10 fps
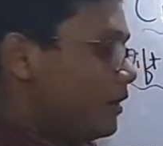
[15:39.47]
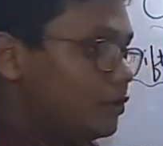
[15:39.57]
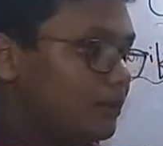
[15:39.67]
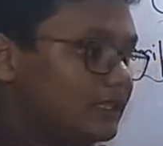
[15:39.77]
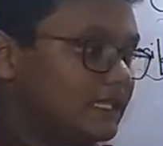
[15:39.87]

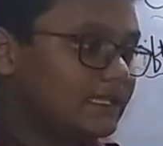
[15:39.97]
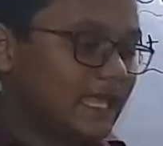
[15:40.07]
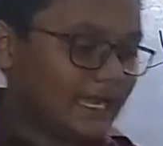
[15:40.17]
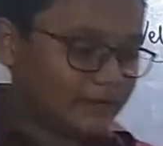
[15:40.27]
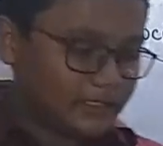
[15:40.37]
You may think
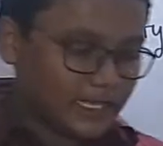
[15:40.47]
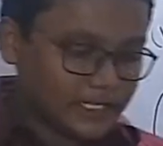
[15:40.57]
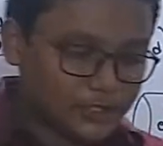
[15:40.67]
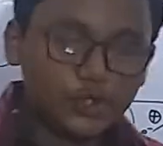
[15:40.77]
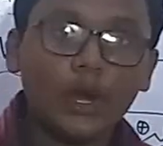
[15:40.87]
that there
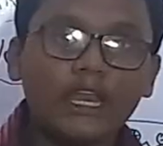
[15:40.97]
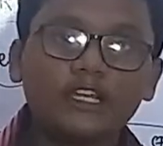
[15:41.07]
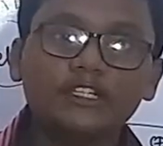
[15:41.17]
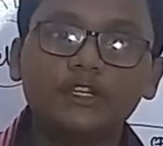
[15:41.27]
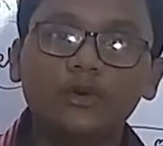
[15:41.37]
is no
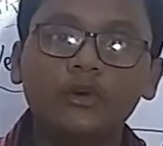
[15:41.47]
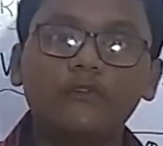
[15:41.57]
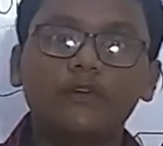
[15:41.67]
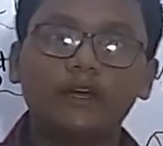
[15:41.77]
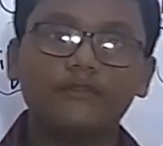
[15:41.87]
energy,
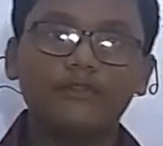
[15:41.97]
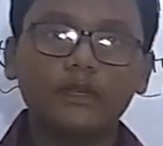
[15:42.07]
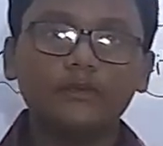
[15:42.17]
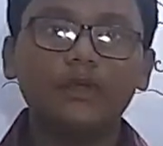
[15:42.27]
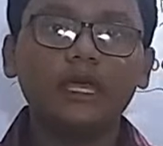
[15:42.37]
no,
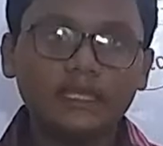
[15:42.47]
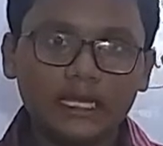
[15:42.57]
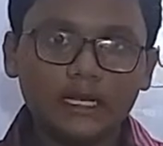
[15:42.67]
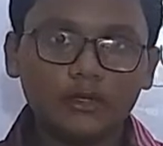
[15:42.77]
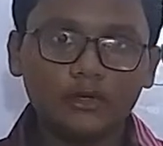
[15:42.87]
from where
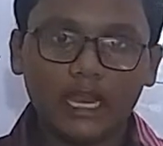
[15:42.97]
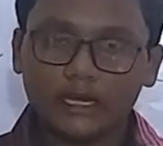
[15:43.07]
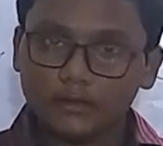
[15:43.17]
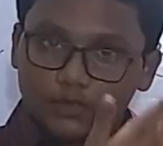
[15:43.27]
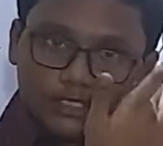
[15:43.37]
they'll do
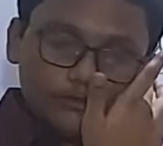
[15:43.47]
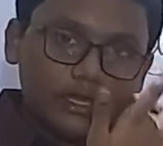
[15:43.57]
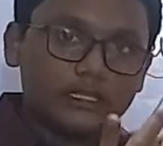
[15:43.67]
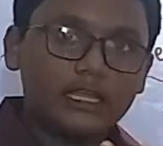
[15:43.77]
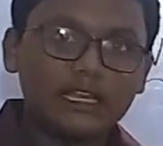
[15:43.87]
random motion,
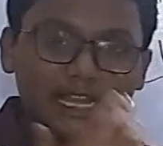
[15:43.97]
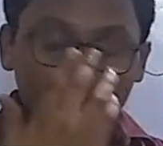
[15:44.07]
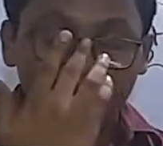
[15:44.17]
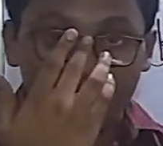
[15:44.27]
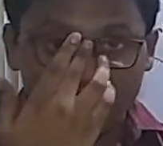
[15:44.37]
where they'll
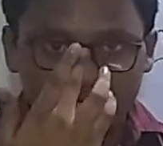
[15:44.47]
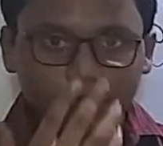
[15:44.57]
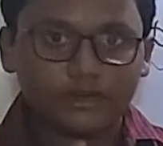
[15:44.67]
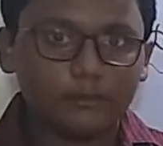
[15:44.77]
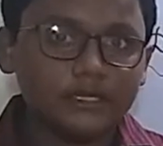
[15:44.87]
get velocity
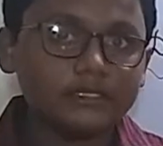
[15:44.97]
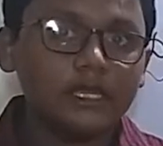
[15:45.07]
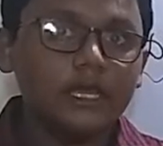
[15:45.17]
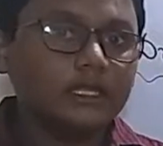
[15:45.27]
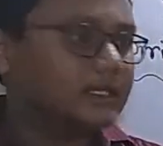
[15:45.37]
from, means
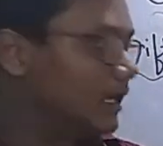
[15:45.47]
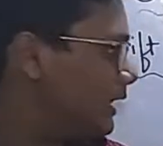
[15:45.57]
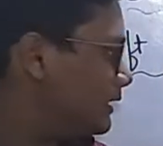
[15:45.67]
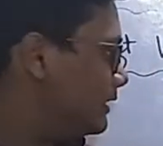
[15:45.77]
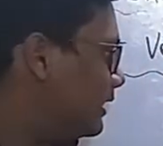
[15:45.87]

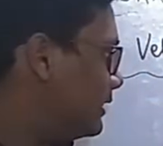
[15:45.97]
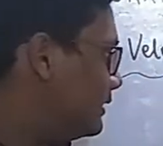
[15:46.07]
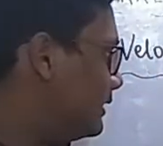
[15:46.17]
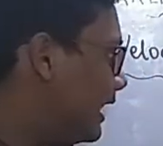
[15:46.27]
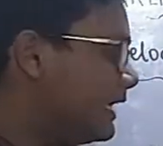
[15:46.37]

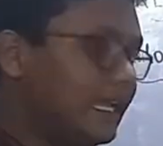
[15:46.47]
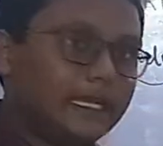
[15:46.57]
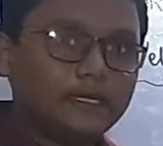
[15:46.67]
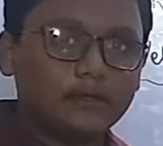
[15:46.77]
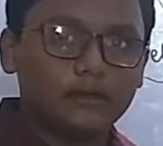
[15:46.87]
the
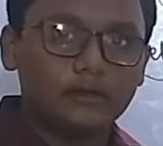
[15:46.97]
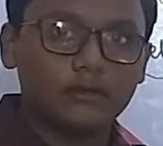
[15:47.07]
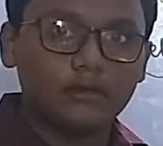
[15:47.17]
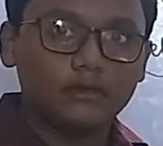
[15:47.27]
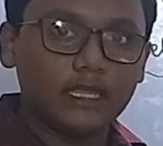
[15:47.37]
heat,
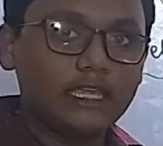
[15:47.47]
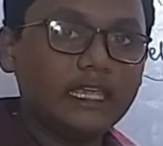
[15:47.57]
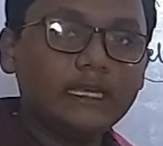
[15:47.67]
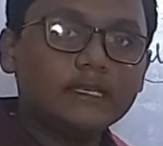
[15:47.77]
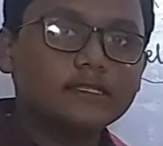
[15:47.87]
the
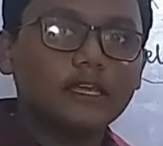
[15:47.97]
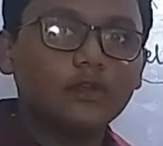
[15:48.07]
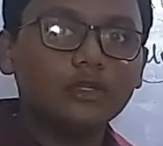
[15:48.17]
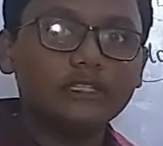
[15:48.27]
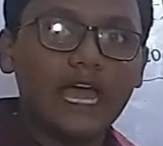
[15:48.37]
heat is there,
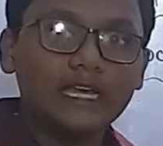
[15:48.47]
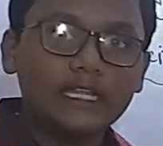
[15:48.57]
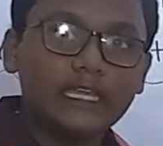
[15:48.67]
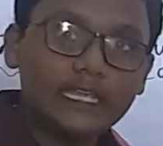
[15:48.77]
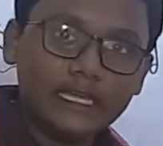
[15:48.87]
no,
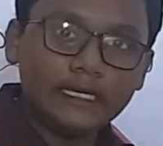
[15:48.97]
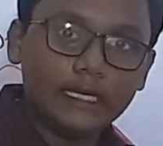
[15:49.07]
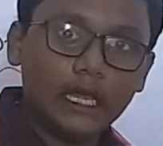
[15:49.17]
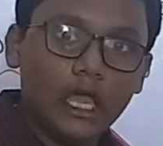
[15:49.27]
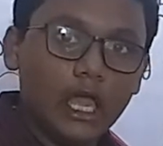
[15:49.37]
that
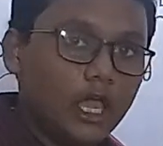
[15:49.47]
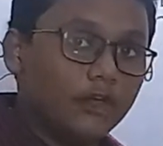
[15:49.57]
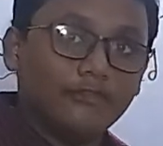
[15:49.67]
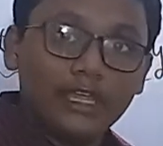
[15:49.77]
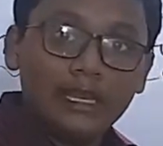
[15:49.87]
heat
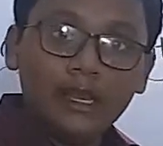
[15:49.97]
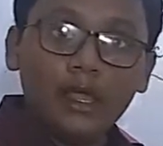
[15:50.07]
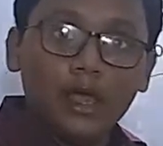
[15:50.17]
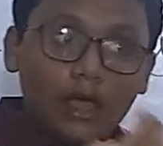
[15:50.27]
will